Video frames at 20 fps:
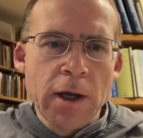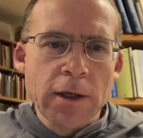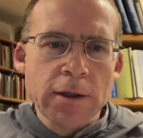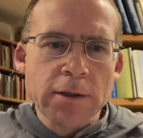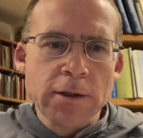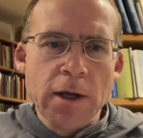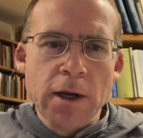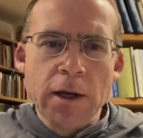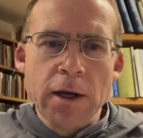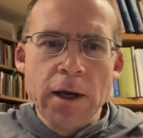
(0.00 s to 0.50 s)

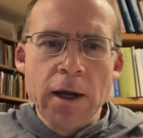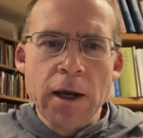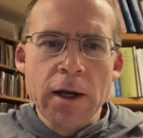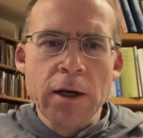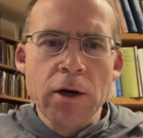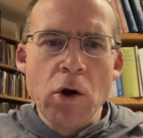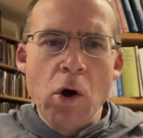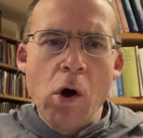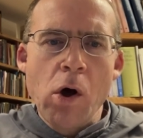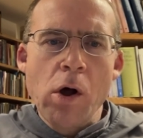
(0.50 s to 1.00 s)

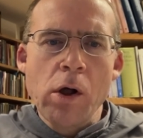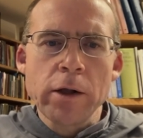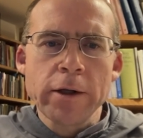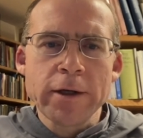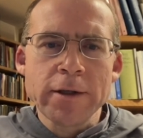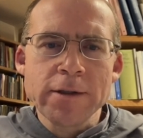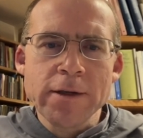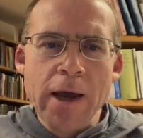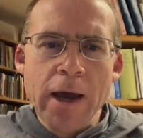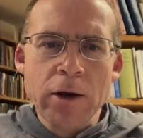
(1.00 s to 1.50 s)
dedicated all
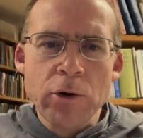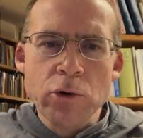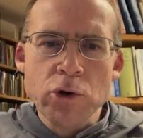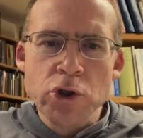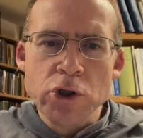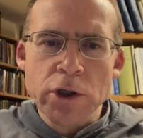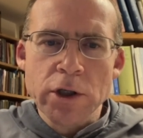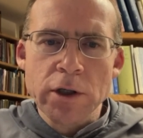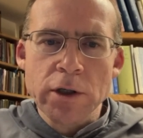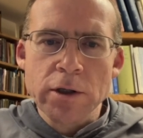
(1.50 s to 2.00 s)
his
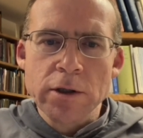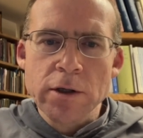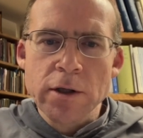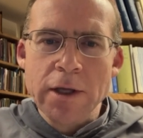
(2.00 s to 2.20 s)
energy to